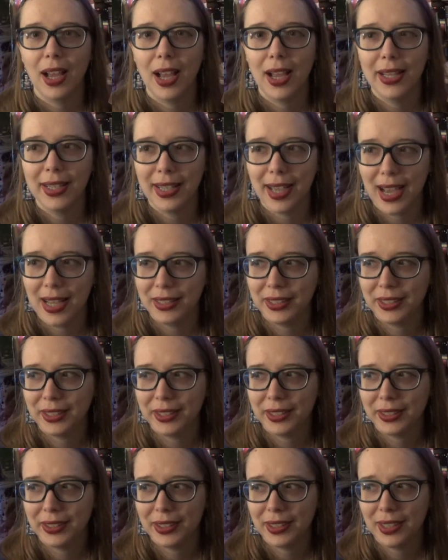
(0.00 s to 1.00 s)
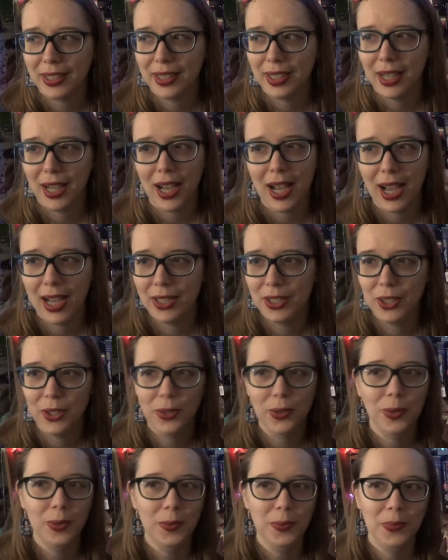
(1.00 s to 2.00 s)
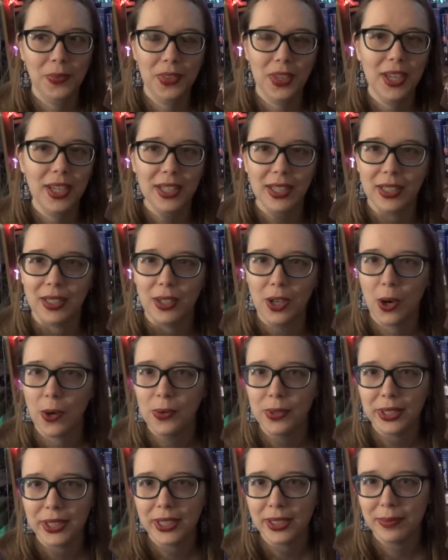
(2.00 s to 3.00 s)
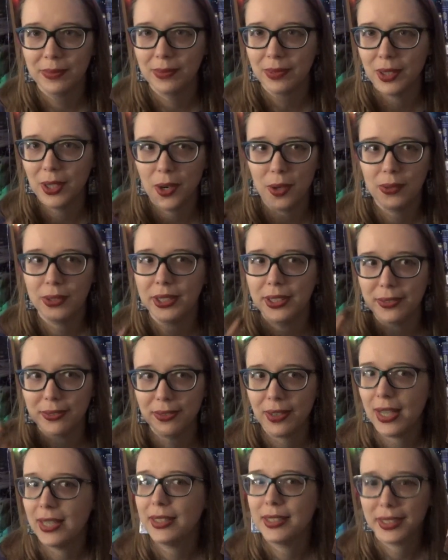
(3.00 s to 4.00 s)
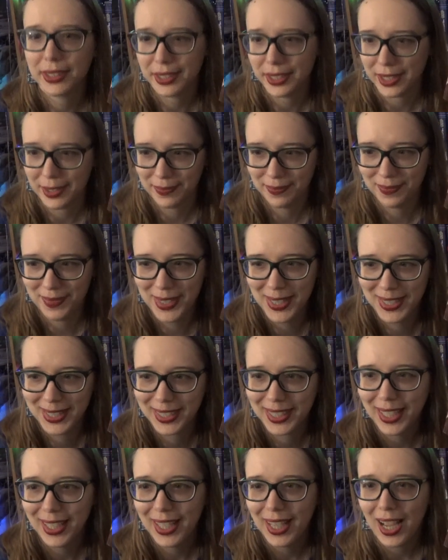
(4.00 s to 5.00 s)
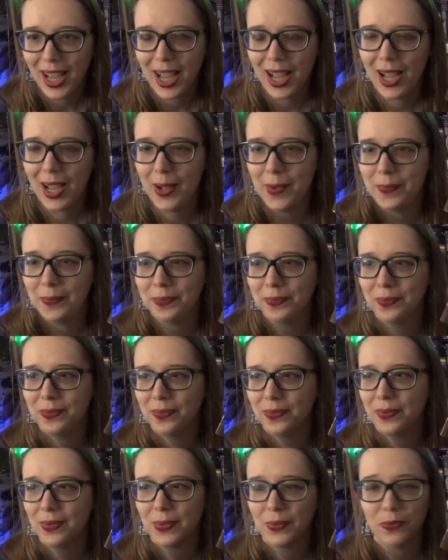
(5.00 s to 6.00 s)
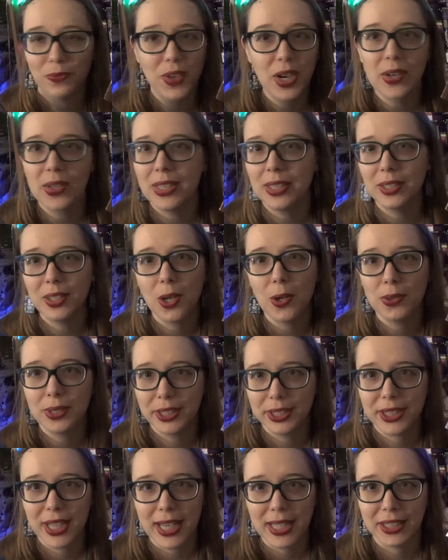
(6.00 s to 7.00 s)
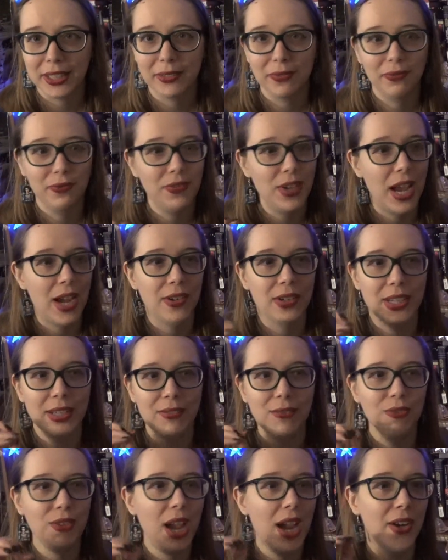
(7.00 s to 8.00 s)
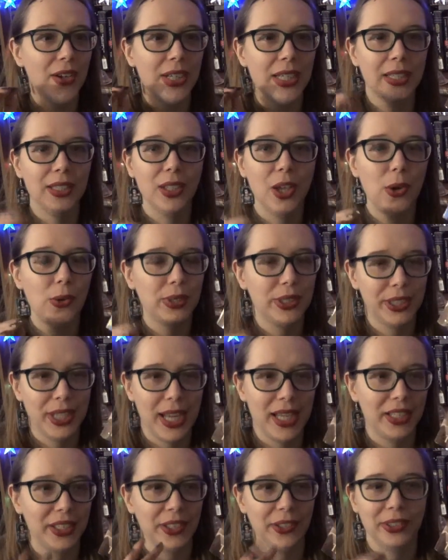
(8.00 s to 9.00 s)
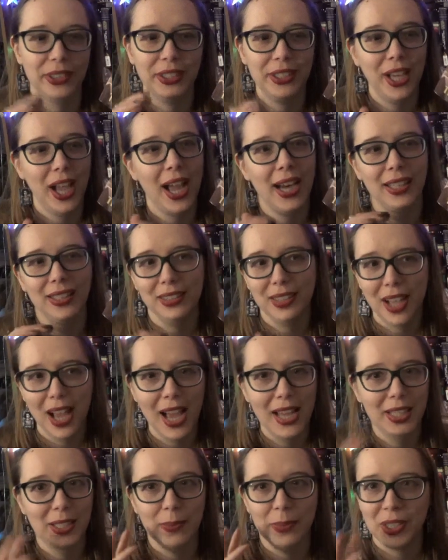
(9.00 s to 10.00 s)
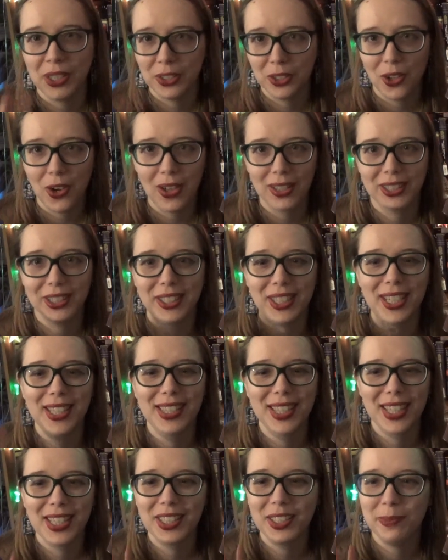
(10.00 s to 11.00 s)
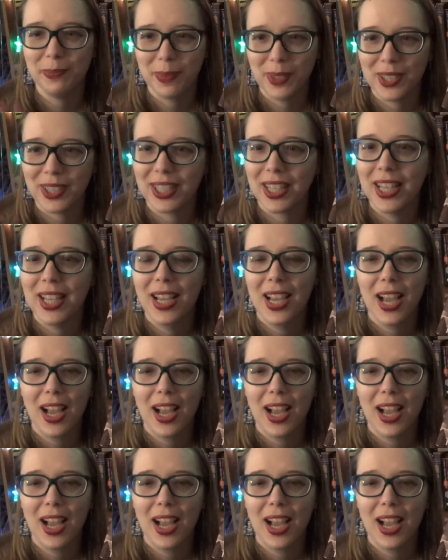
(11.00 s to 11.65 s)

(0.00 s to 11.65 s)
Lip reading: I guess, a new thing. Cozy fantasy. very low stakes. Very, very low stakes. There's not a lot to be lost in this book.